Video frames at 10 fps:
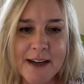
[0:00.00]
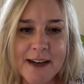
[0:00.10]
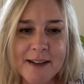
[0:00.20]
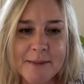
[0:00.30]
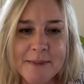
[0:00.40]

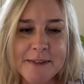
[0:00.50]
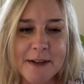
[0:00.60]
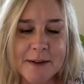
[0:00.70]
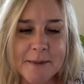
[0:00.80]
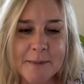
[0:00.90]
um,
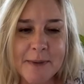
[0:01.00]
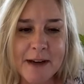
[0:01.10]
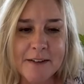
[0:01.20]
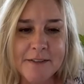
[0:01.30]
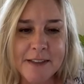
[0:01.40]
some
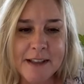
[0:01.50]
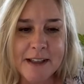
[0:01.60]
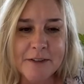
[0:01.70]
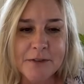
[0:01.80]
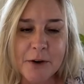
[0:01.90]
of
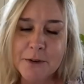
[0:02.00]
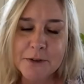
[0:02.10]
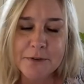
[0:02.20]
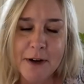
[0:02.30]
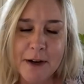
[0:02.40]
the
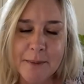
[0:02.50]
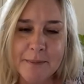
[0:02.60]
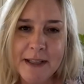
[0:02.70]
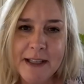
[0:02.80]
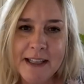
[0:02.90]
folks
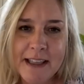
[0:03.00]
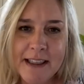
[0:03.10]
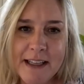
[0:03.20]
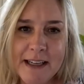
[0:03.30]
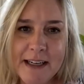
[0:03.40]
from
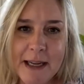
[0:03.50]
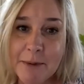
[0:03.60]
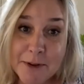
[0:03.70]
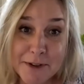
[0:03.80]
the neighborhood